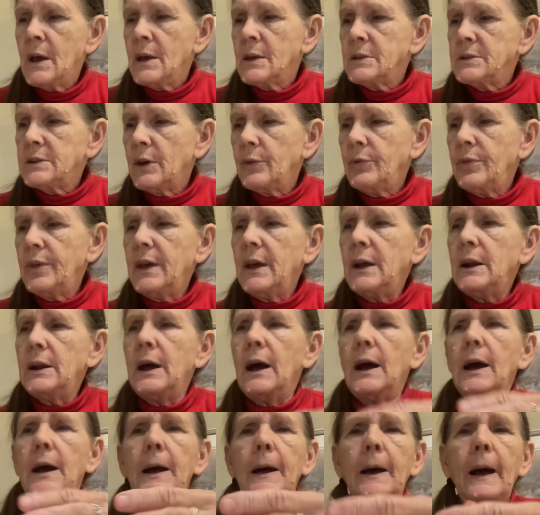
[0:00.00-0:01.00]
So then
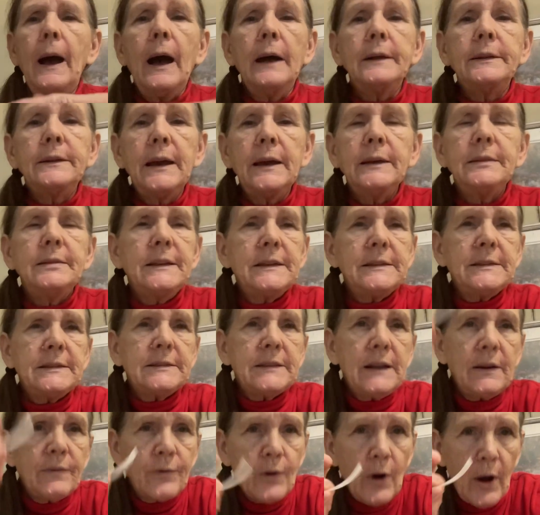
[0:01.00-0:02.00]
I take this
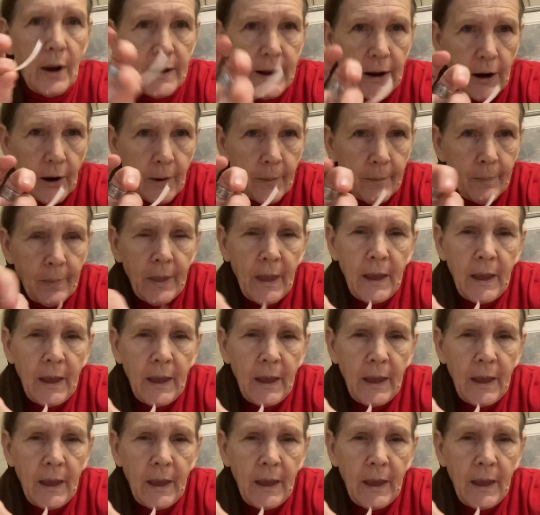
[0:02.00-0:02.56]
stuff right here.